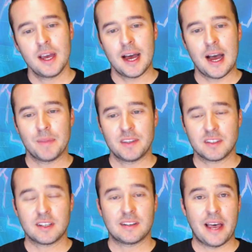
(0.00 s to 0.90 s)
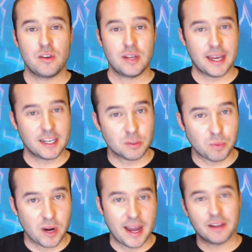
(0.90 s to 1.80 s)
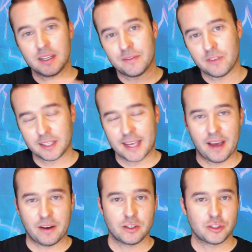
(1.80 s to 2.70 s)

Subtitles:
this is going to allow you to kind of spread out different counters,